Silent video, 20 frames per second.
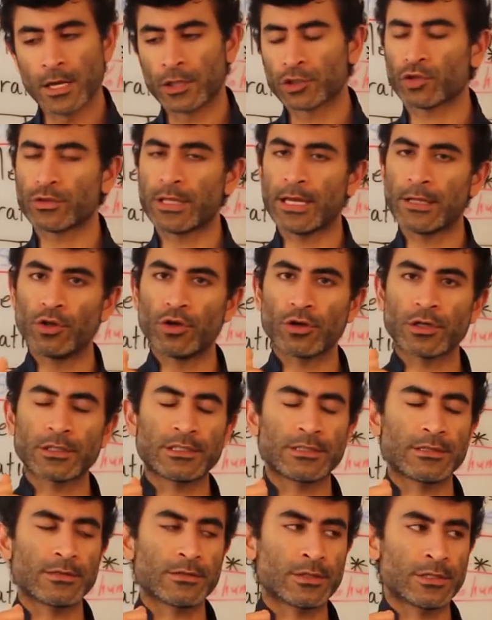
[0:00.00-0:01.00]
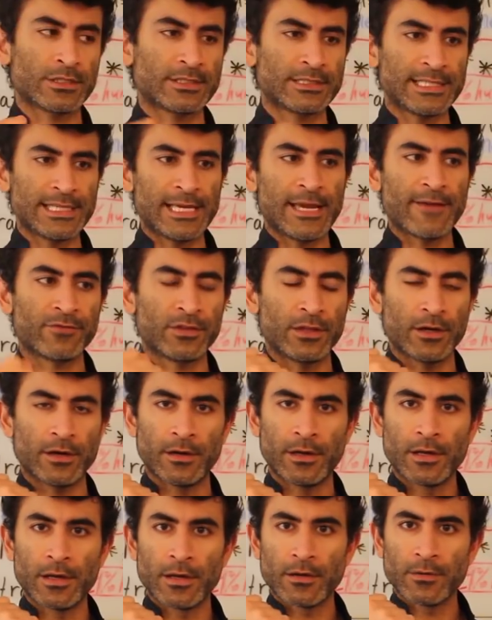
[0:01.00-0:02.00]
So they look to see if
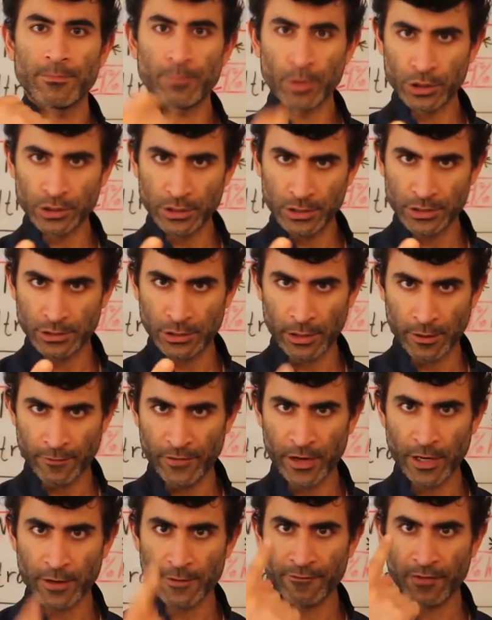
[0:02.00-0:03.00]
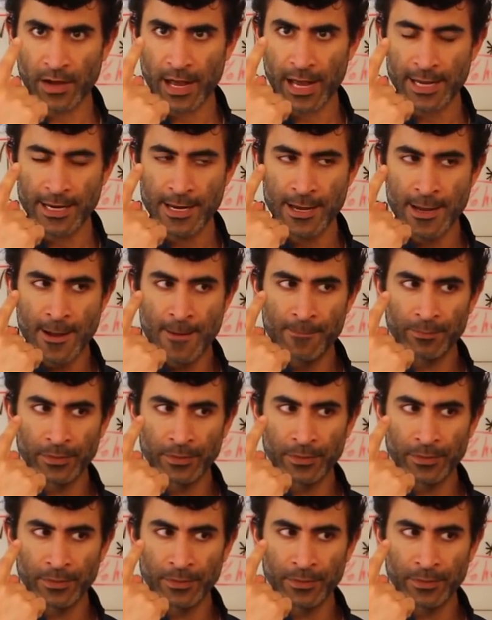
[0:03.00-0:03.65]
the purchases are verified,